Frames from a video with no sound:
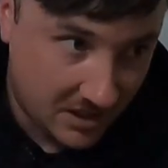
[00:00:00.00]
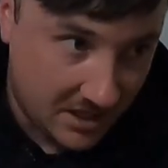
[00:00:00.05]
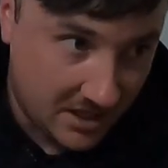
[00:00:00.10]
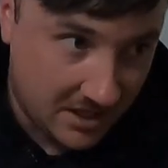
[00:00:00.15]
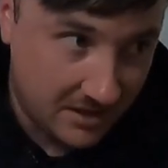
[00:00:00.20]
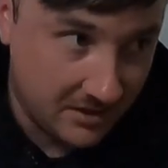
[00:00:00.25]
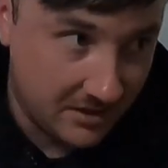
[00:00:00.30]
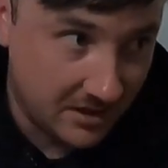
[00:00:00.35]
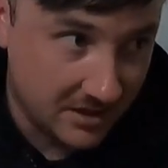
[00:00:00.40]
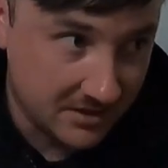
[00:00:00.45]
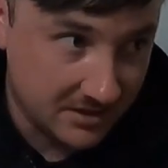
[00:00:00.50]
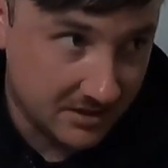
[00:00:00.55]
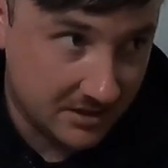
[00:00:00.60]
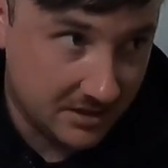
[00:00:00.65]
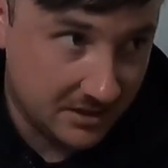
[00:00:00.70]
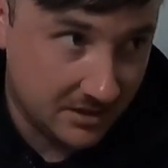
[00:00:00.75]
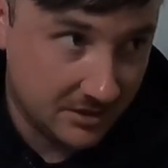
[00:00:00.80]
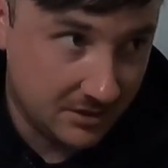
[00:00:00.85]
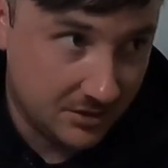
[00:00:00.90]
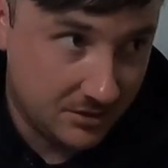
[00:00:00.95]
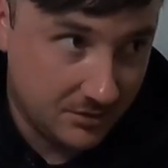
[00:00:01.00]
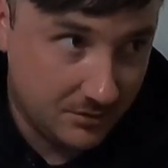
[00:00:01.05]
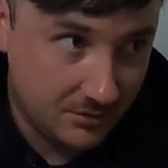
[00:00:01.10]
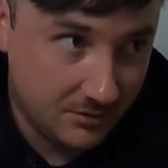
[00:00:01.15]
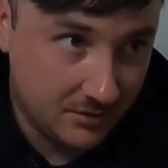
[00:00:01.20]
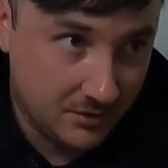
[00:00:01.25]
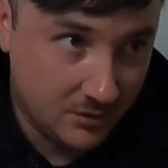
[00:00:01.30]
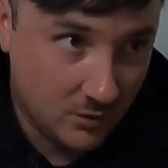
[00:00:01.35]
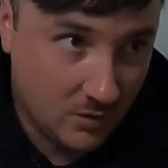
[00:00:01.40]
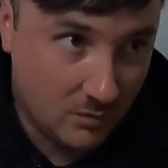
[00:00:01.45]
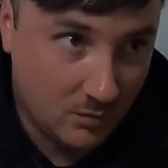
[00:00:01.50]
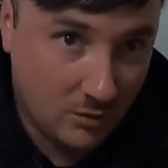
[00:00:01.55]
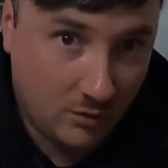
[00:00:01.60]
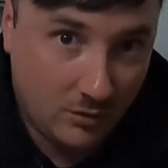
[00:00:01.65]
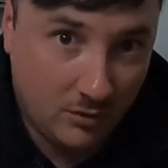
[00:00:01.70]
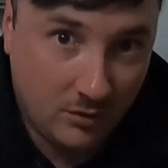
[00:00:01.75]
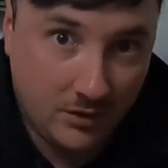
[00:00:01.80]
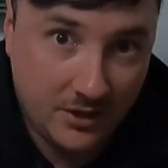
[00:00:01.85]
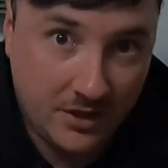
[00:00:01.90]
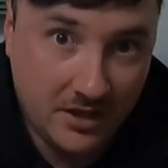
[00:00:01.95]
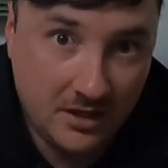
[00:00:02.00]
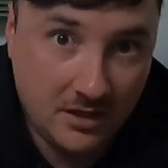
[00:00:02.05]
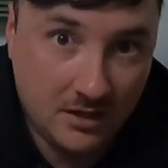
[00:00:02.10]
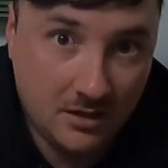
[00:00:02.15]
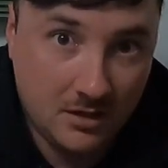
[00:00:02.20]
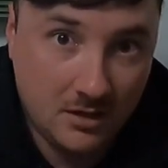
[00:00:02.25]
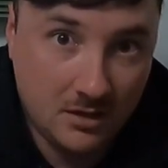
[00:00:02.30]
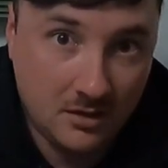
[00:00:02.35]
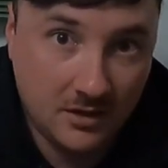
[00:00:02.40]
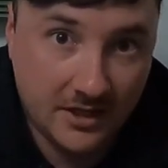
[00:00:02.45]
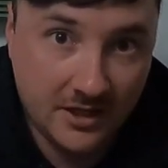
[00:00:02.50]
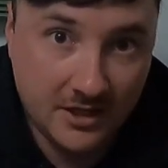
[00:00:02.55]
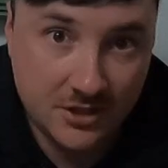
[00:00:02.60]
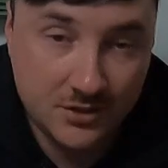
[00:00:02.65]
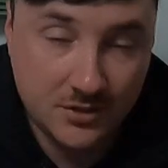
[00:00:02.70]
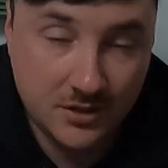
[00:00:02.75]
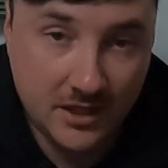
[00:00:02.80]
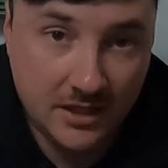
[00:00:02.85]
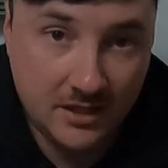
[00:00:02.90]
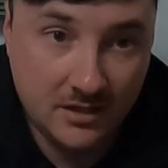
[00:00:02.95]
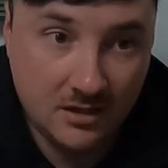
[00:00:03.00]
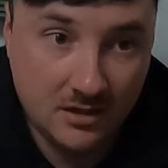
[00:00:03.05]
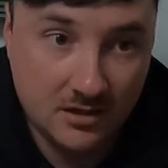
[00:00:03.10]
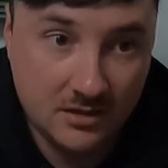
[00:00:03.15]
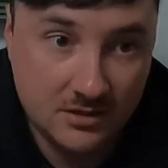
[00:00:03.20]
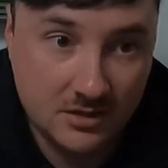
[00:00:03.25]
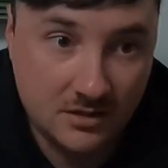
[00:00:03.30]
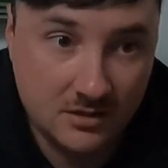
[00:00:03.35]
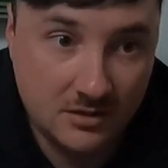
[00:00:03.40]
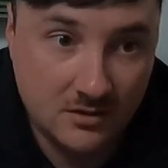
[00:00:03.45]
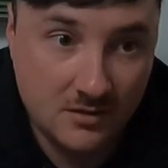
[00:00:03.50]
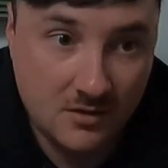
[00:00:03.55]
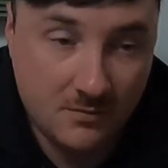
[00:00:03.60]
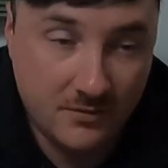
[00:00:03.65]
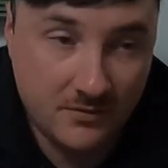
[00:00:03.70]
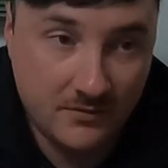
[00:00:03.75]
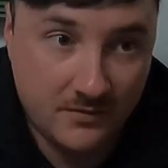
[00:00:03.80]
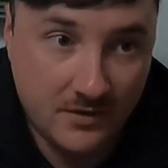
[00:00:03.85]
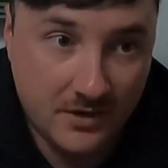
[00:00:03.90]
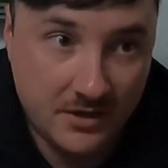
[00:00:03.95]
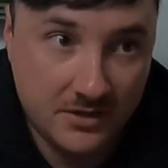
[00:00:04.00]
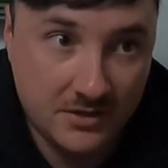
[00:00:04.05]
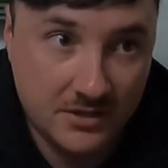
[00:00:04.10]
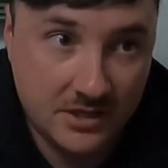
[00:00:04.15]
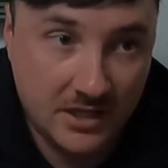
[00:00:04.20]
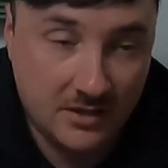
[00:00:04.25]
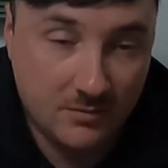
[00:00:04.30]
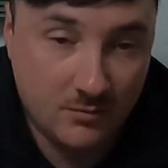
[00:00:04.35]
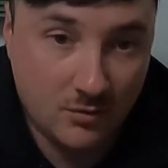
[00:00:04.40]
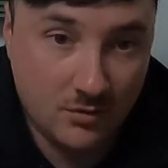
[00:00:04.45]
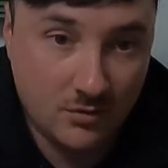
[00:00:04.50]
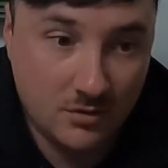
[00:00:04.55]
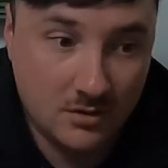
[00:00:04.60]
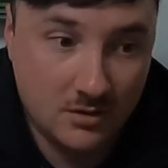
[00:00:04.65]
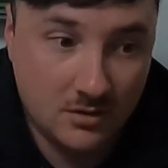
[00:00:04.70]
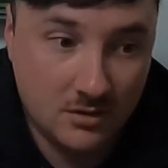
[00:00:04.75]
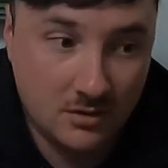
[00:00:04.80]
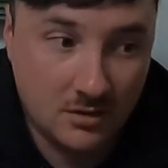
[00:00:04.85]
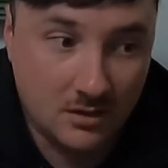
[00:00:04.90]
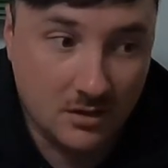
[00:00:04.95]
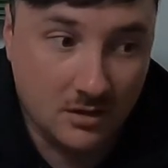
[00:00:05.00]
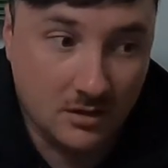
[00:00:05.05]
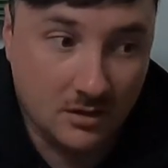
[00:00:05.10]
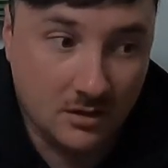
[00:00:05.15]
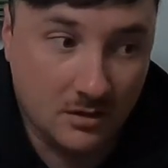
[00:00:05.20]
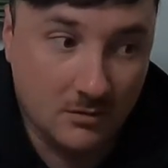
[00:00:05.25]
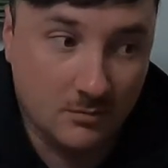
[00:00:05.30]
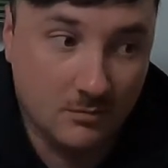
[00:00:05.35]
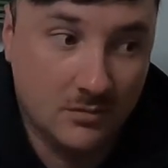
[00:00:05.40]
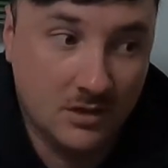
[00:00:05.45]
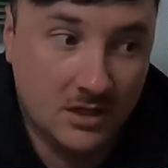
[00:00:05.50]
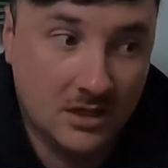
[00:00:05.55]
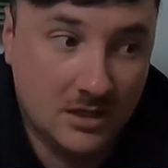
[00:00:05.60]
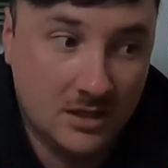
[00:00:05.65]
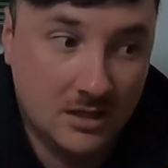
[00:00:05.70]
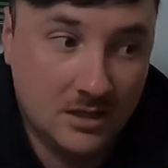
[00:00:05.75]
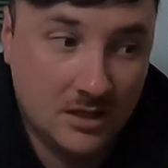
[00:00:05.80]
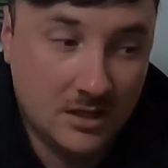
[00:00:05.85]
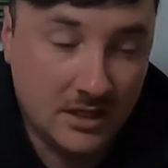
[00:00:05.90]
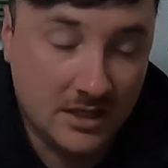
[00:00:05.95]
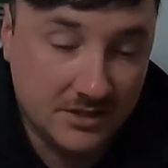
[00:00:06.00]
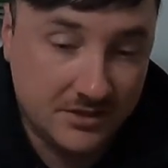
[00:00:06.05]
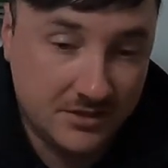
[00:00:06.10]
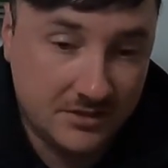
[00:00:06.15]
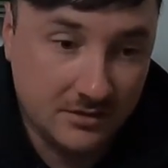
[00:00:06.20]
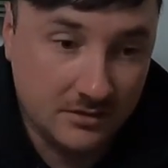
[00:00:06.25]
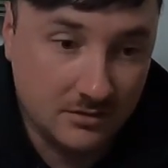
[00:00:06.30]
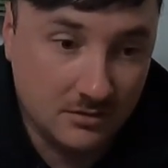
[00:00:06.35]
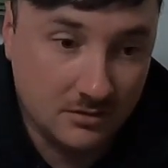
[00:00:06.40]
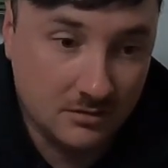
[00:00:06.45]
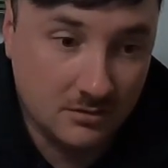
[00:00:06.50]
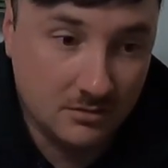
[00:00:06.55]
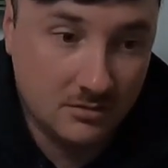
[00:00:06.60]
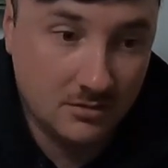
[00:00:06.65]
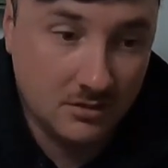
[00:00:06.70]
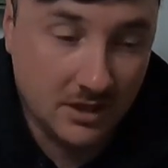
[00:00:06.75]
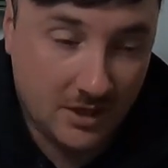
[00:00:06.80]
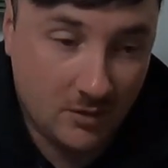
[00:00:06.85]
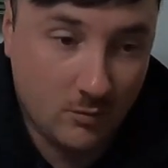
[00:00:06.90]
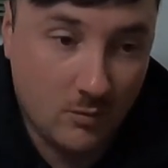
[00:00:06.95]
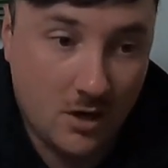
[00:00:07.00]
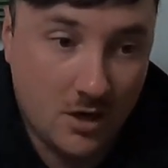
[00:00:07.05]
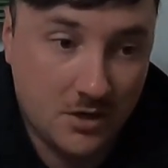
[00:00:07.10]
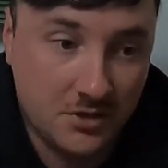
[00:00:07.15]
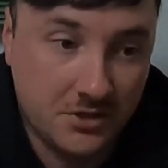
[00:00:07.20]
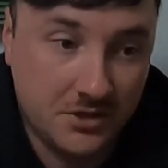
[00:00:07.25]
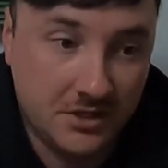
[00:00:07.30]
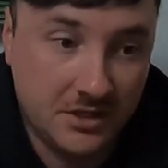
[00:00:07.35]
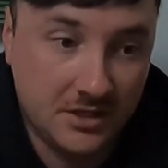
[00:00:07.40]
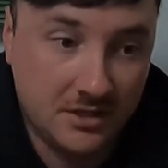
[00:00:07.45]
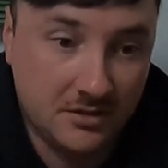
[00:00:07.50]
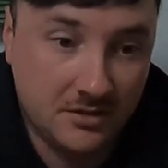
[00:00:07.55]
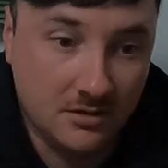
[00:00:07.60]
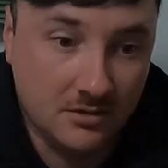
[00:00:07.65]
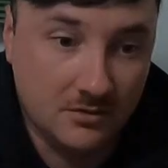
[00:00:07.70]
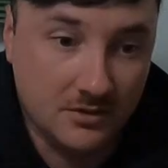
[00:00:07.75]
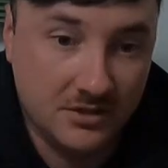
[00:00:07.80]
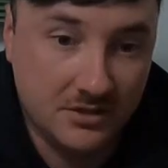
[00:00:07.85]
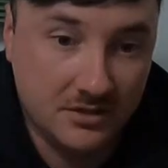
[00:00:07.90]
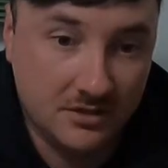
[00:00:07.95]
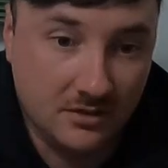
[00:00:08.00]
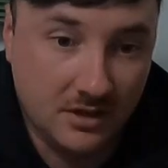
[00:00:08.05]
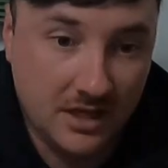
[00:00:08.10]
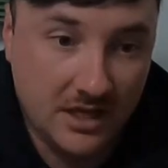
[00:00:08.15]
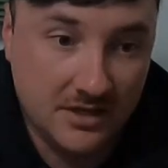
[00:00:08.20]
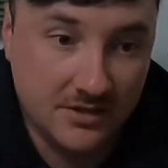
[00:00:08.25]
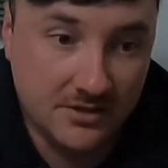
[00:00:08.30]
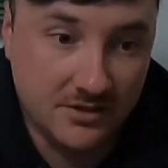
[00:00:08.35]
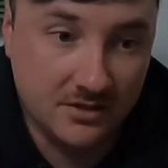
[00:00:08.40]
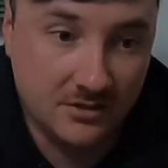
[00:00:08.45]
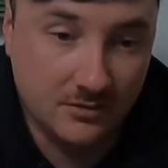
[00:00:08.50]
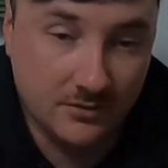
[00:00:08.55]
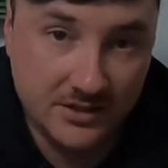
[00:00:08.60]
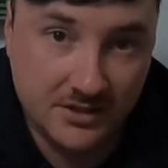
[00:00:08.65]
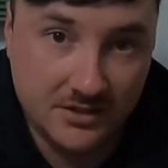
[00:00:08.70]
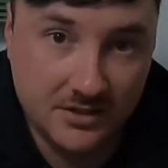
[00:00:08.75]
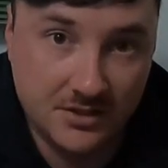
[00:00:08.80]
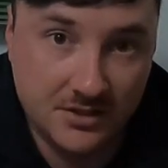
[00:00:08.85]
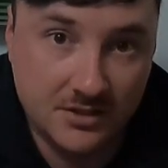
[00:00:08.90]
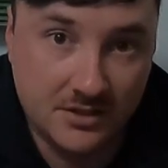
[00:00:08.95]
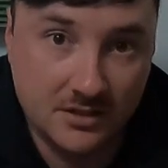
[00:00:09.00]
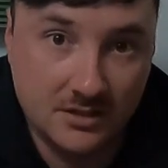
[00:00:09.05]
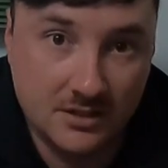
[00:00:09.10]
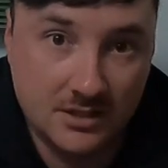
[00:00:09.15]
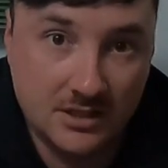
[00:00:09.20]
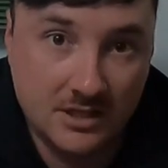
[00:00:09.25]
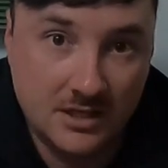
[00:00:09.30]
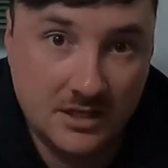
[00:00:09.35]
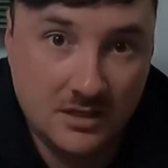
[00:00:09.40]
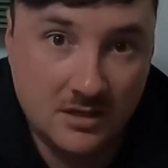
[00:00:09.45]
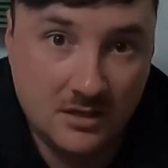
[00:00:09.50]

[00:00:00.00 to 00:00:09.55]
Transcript: it doesn't do the normal clicking like a drag does on an open face anymore. It's still, like, watching it though, it still has the resistance